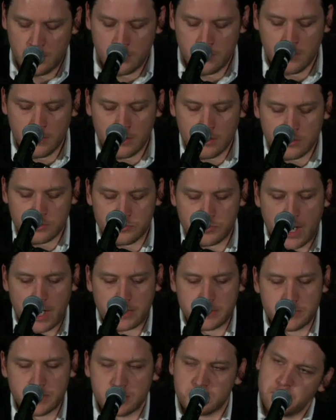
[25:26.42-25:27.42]
Drax
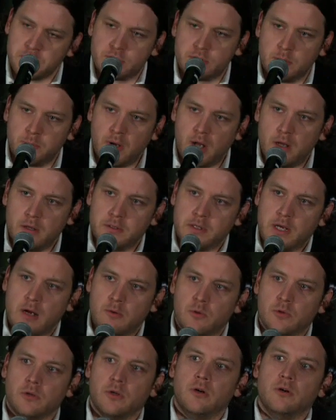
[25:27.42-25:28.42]
says, Mr. Bond, I will
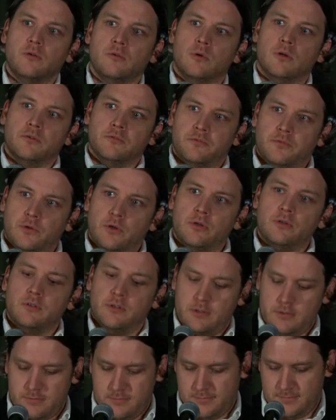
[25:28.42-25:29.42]
go one further.
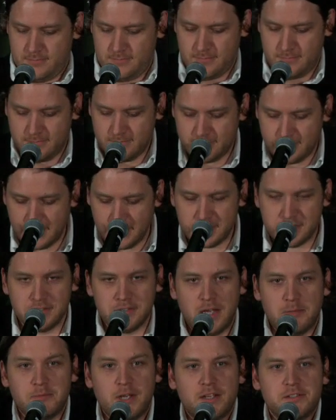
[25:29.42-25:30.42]
He says, I'm
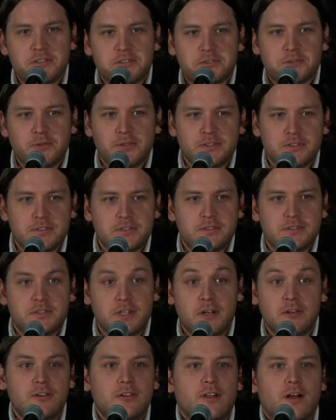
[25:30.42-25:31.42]
not just going to
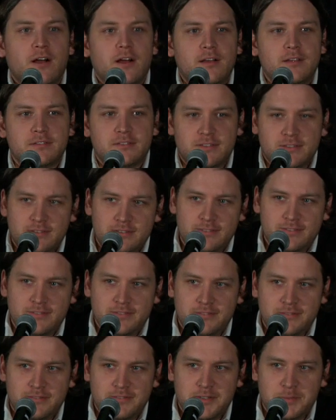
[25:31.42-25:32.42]
sterilize
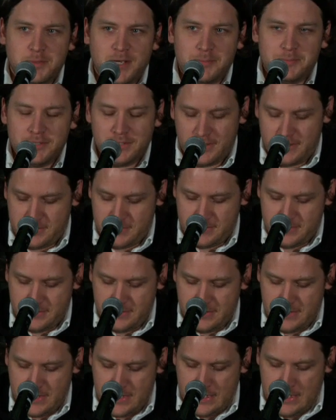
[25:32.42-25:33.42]
the population.
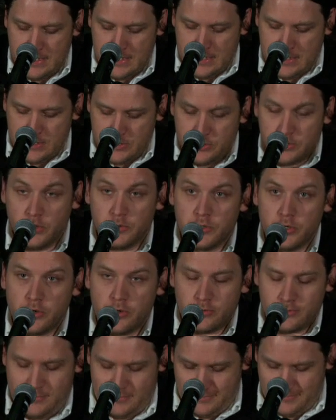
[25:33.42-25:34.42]
No.
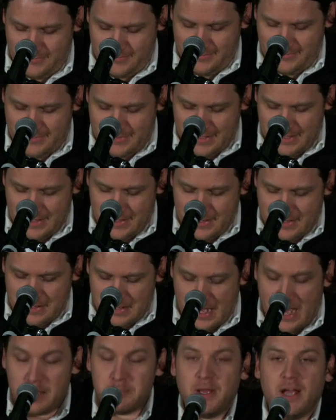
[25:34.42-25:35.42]

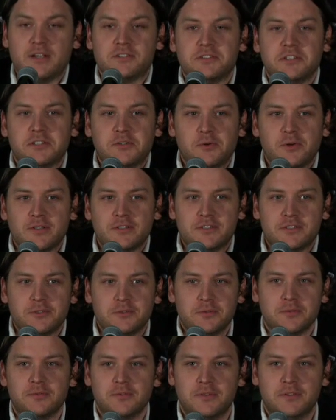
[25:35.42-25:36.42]
I'm actually going to
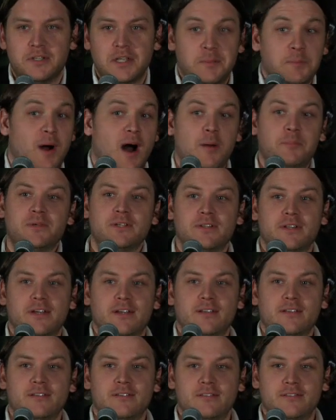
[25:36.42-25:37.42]
depopulate
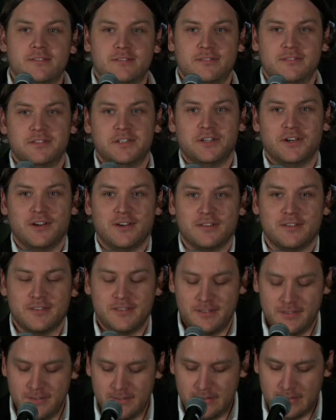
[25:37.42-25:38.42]
the Earth.
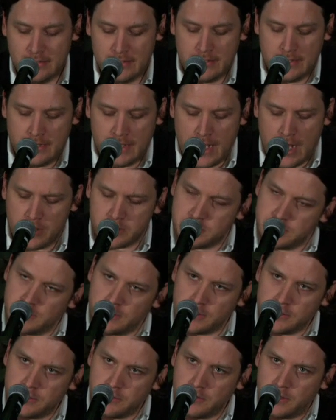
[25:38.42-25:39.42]
How is he going
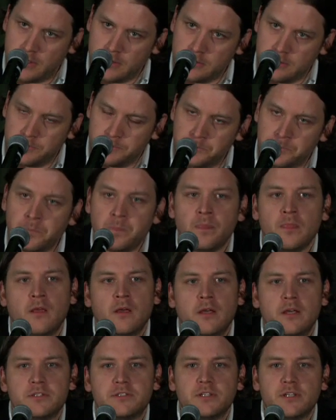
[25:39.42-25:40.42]
to do it?
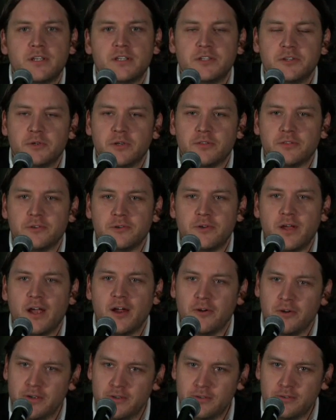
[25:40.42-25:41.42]
He's going to do it through
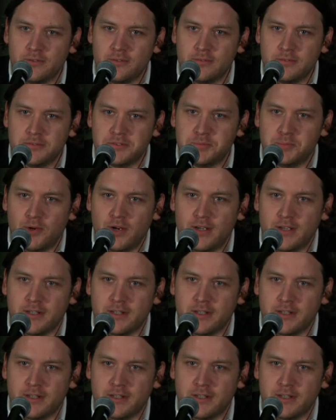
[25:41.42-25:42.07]
aerial spraying.